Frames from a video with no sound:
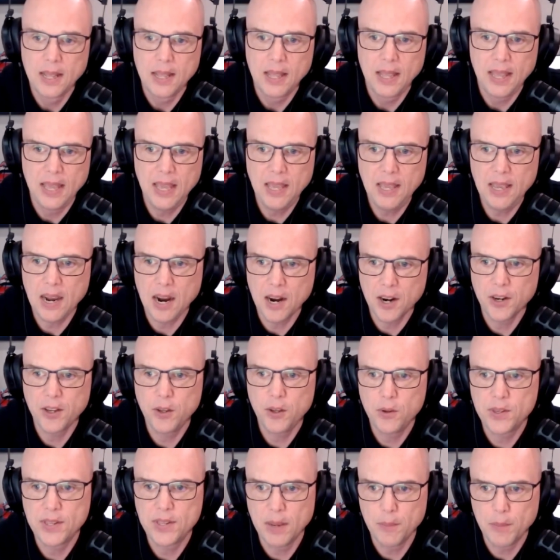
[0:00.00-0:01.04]
He
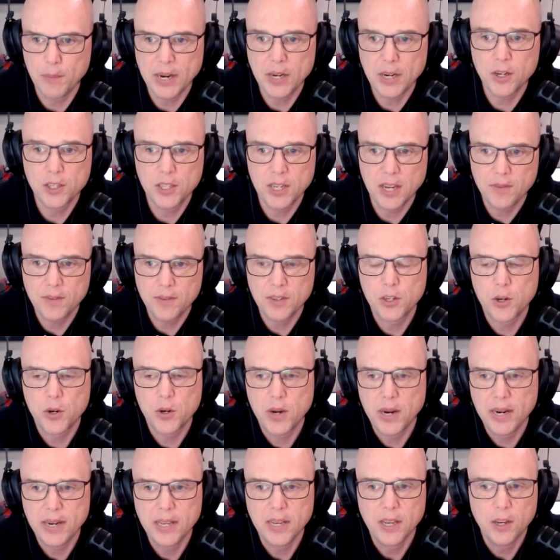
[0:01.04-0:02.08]
argues that Microsoft is
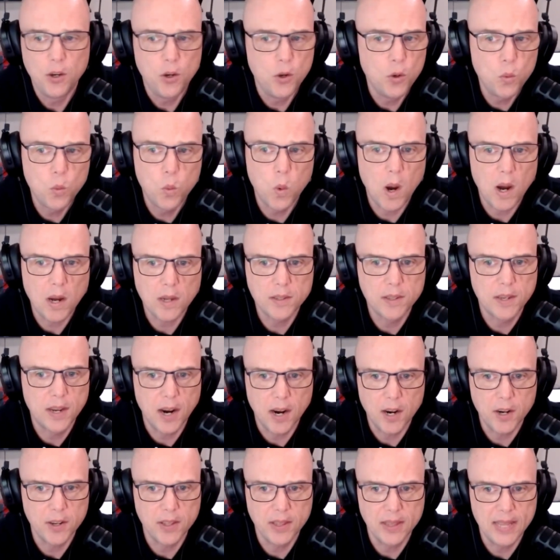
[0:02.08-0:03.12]
creating a new walled
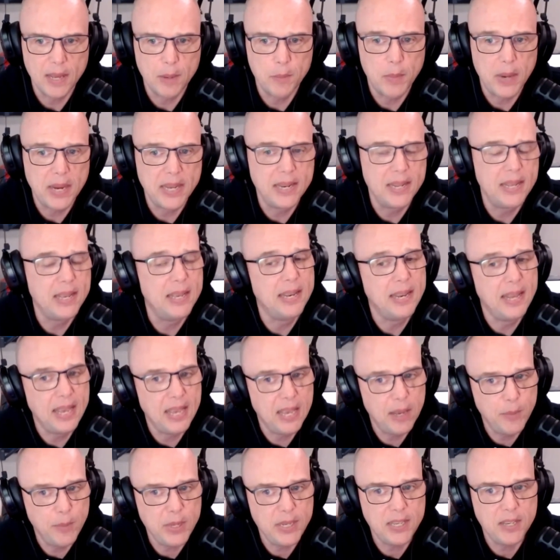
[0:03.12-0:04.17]
garden that might
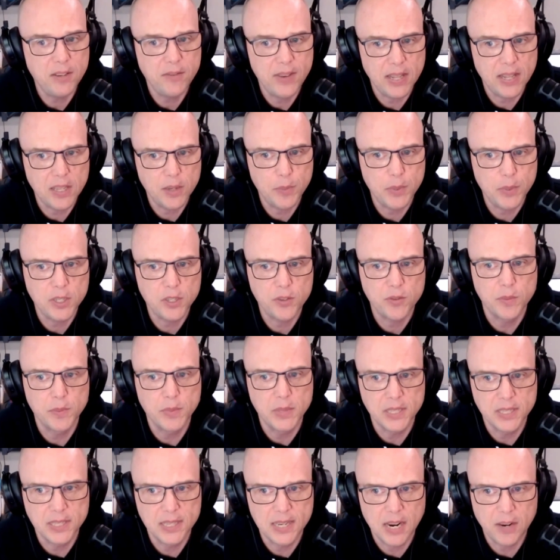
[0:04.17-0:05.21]
inhibit developers from
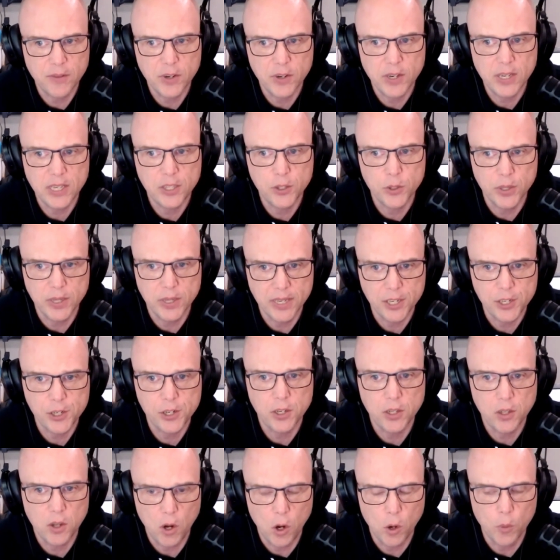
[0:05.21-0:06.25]
discovering
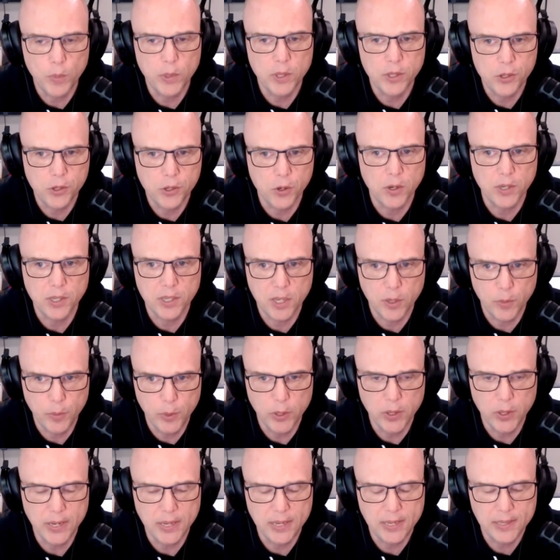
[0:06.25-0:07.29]
traditional open source
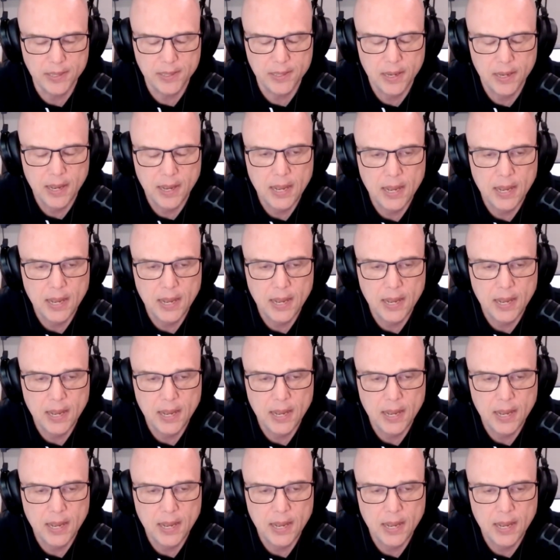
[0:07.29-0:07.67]
communities.